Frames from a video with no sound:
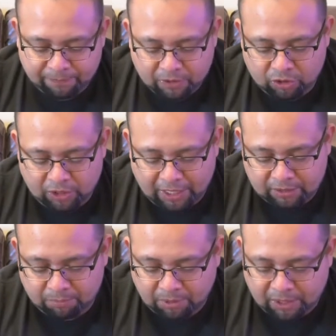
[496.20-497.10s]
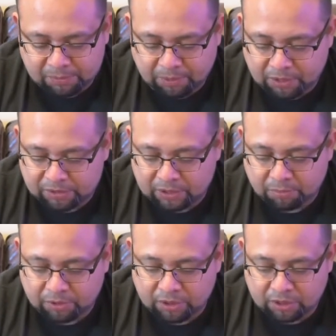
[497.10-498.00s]
You got the Boss pedals that are
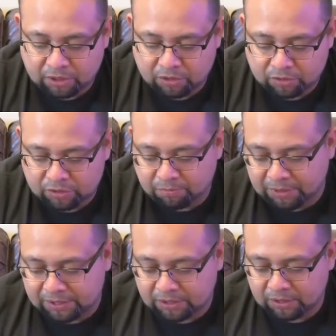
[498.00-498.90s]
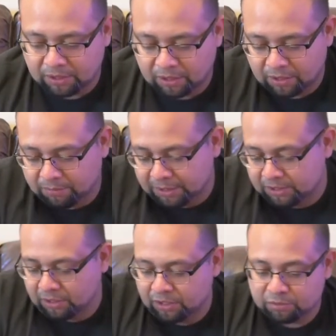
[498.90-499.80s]
pretty huge.
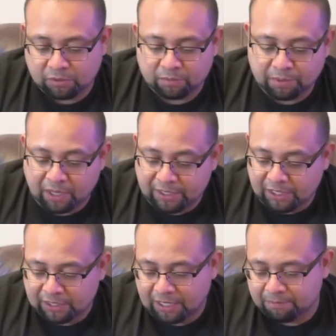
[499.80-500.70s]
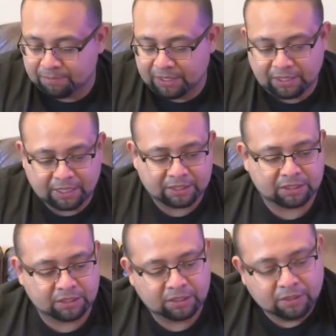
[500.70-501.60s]
MXR is probably not that big,
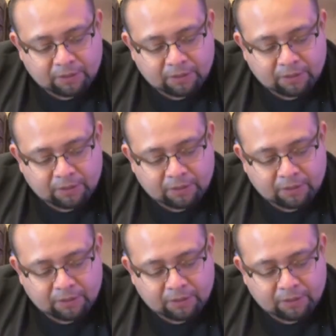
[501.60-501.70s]
actually.